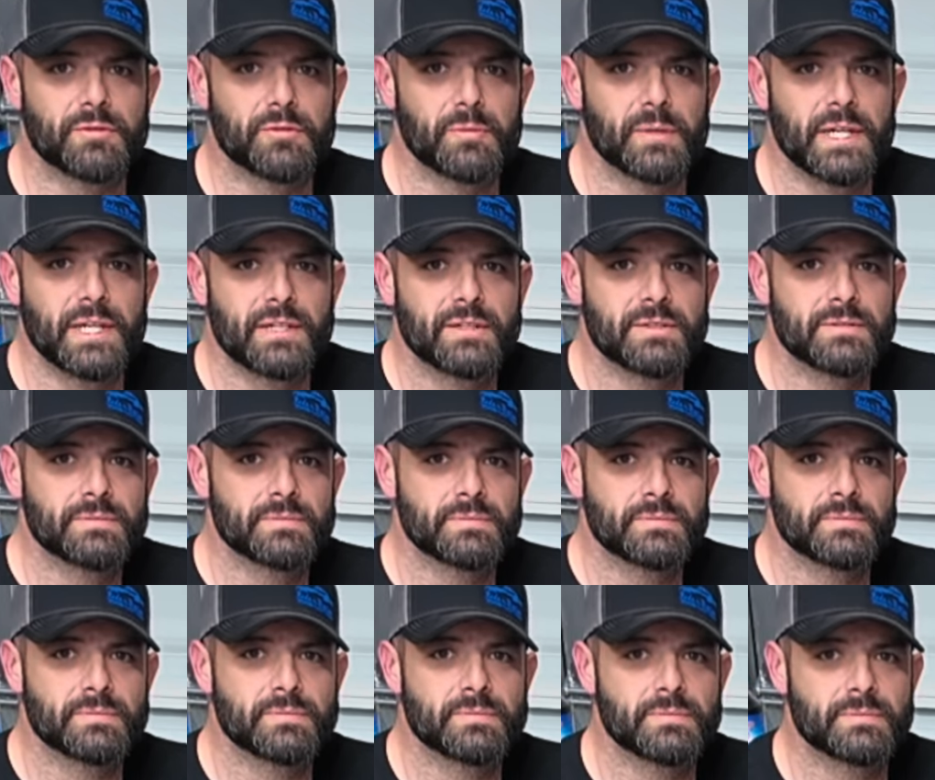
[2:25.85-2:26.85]
for me.
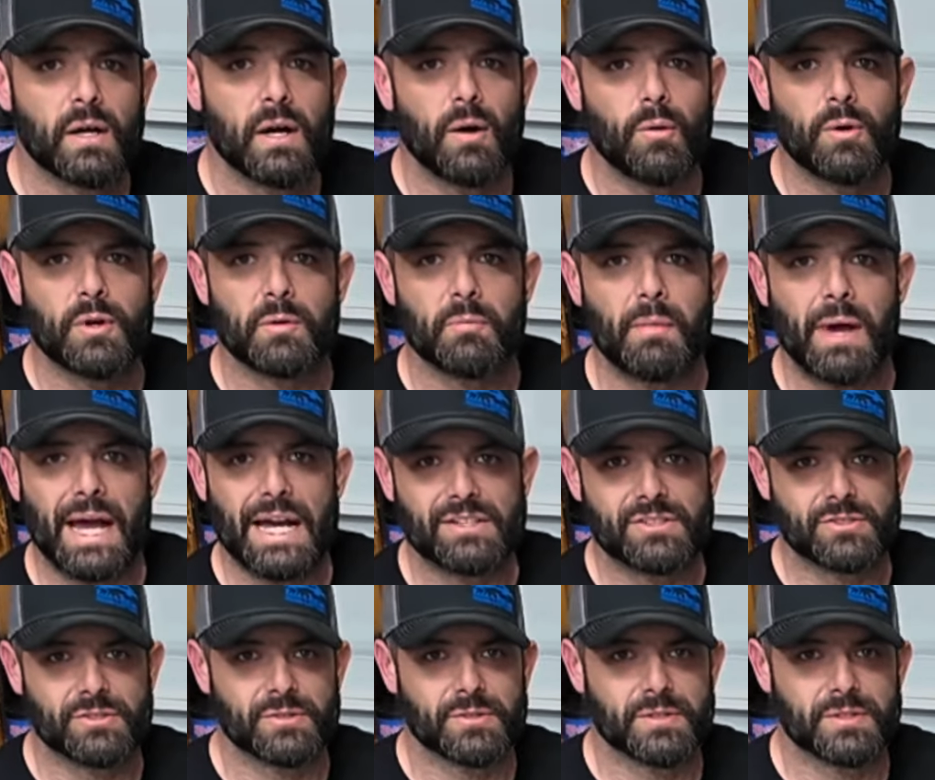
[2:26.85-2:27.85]
I want to
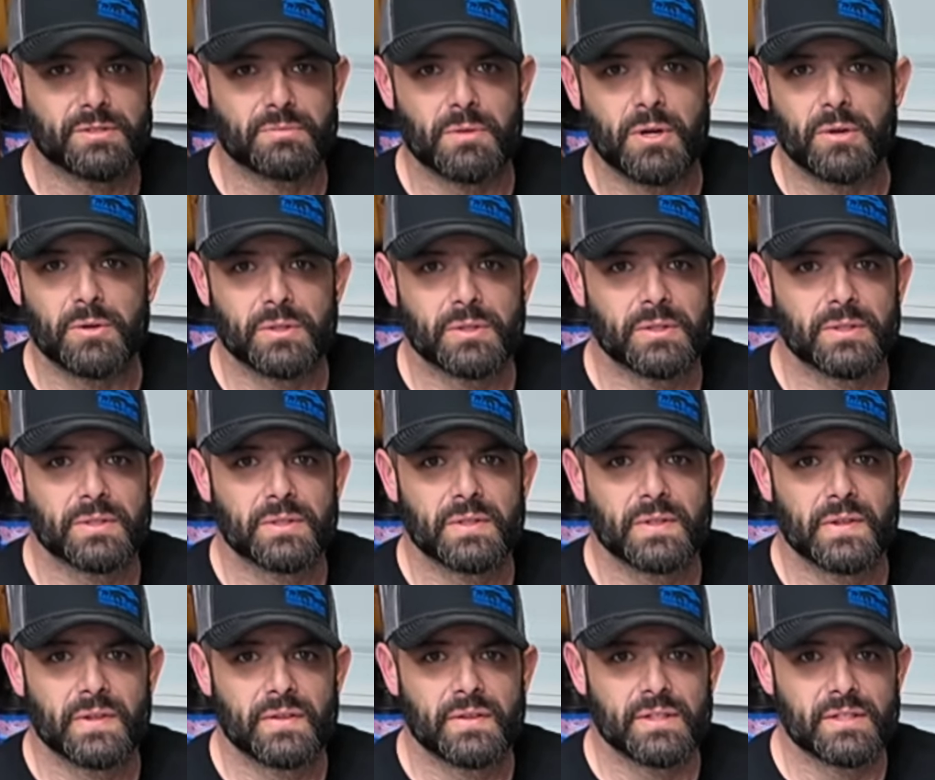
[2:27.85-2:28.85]
master this motor.
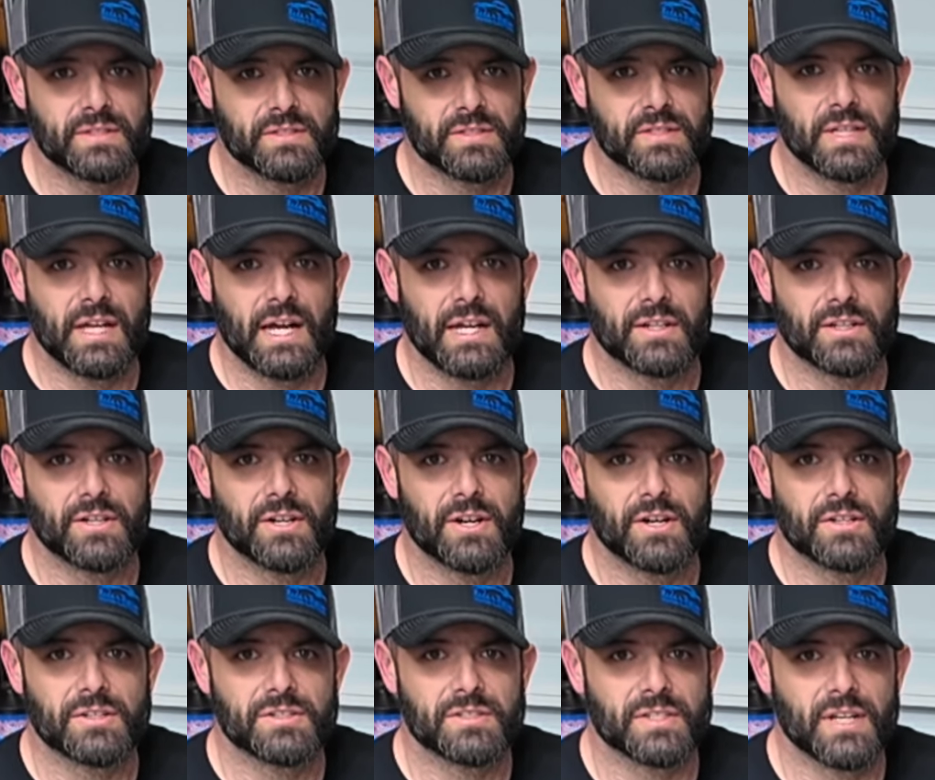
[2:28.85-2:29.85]
There's a lot of
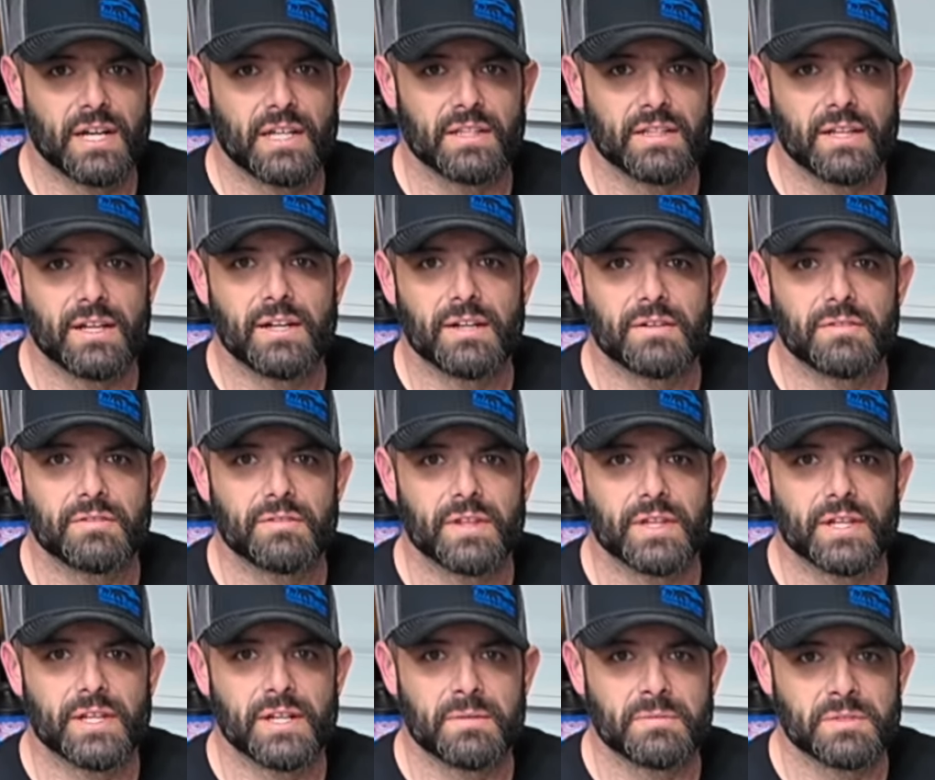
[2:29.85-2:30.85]
cars that I love
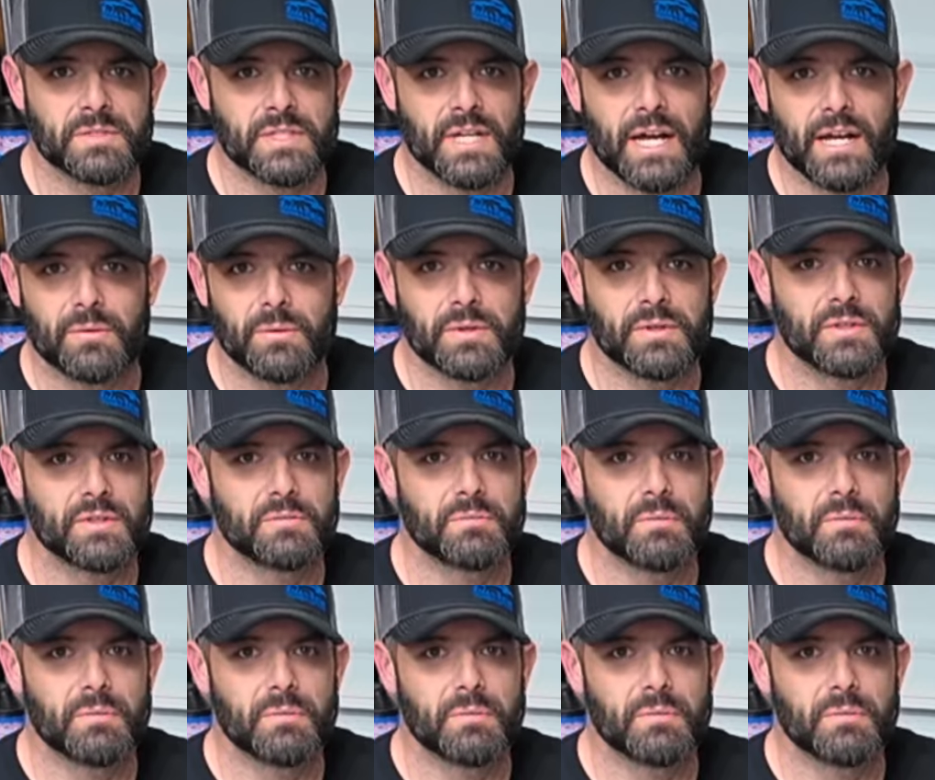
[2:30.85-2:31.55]
that come stock with this